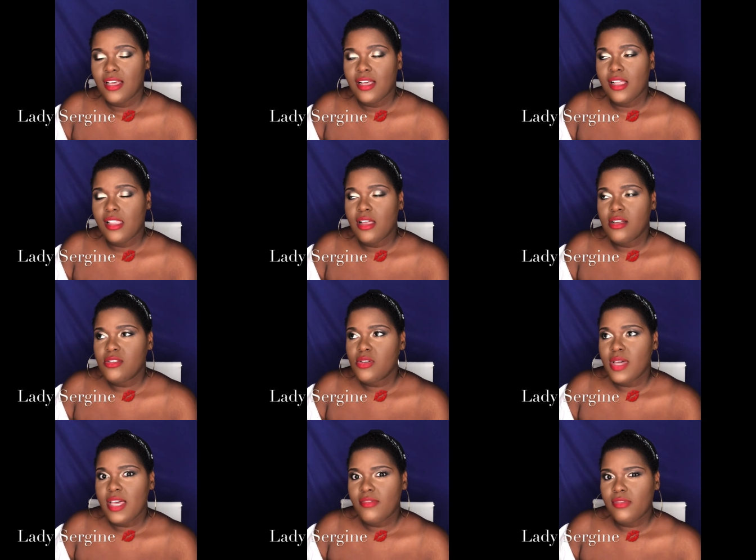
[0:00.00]
along the
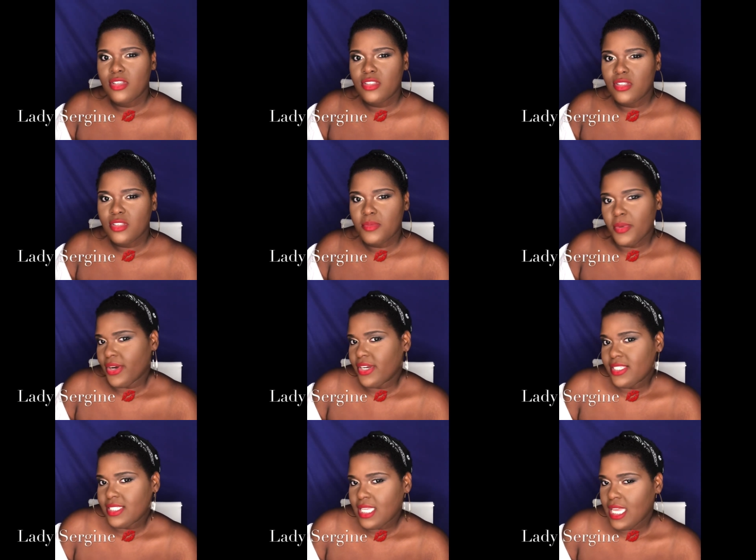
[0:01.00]
way I've lost the
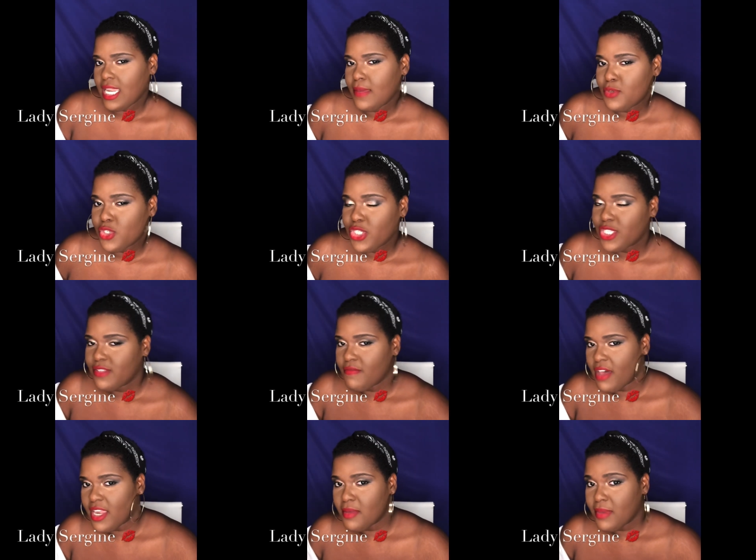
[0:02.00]
sparks and I'm just
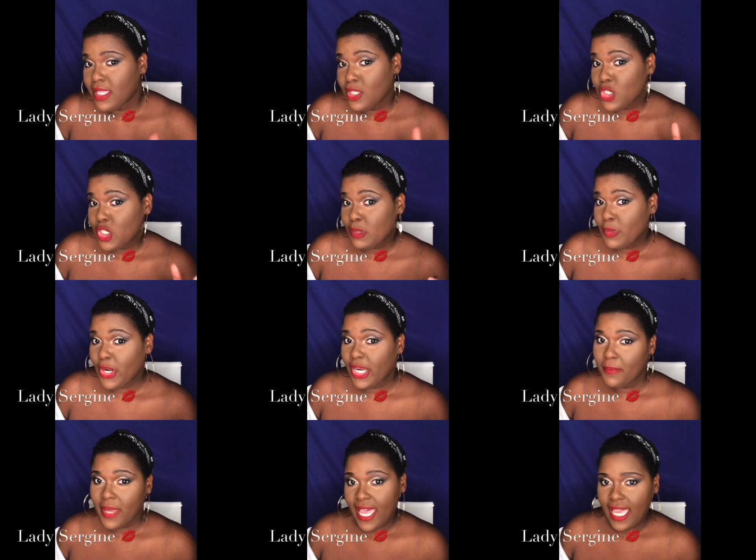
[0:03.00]
finding my little spark
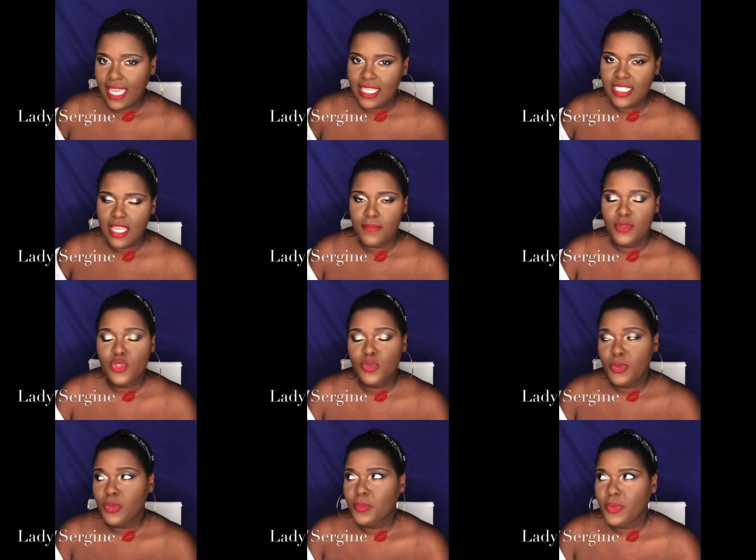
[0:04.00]
back so I'm
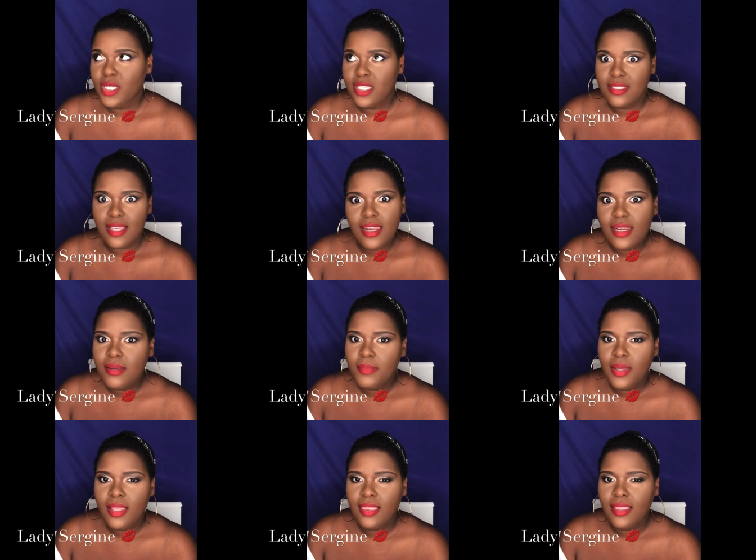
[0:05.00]
super duper excited
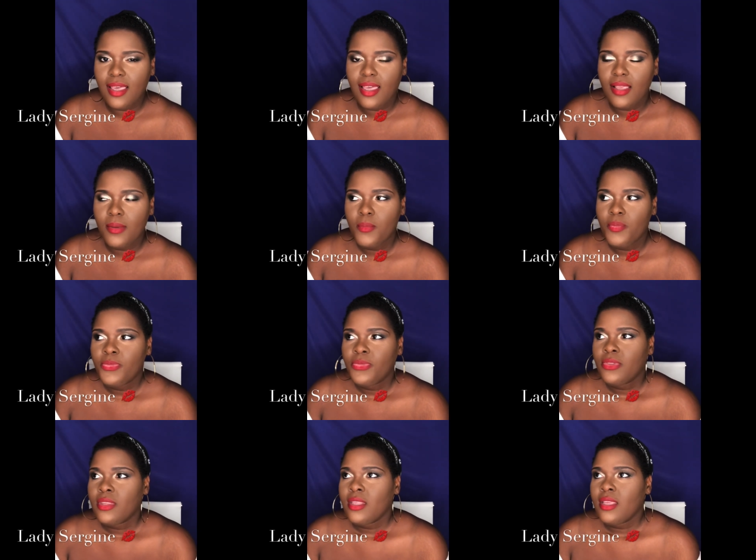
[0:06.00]
about that
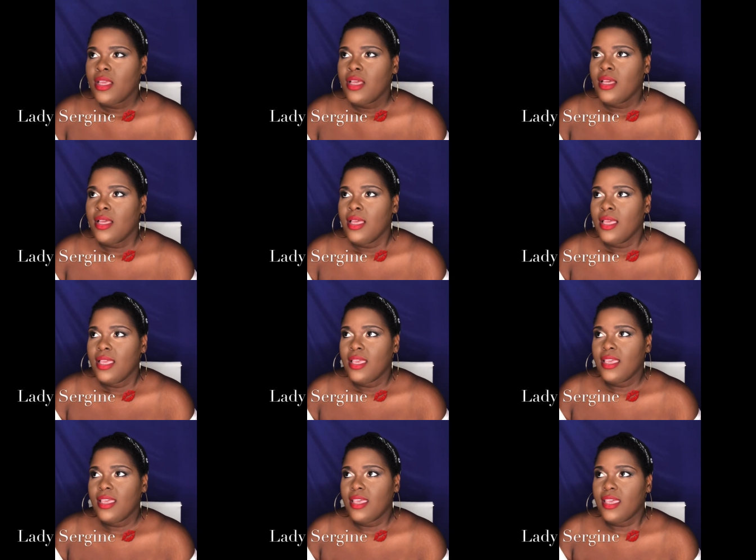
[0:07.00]

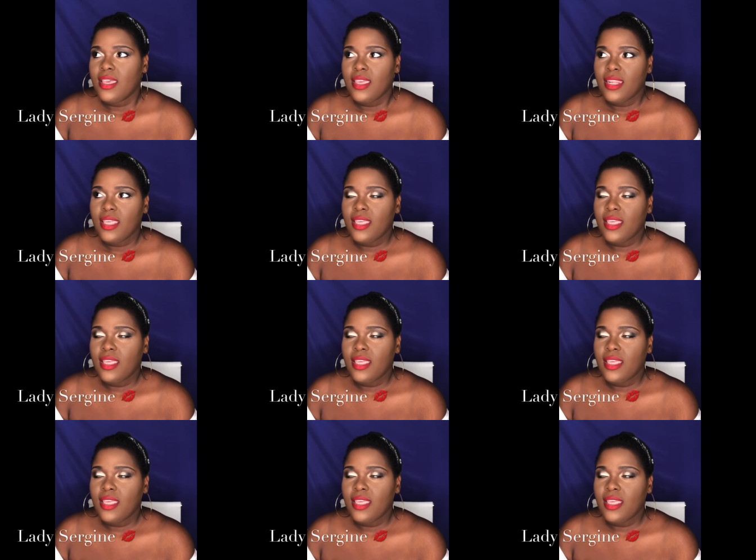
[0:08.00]
and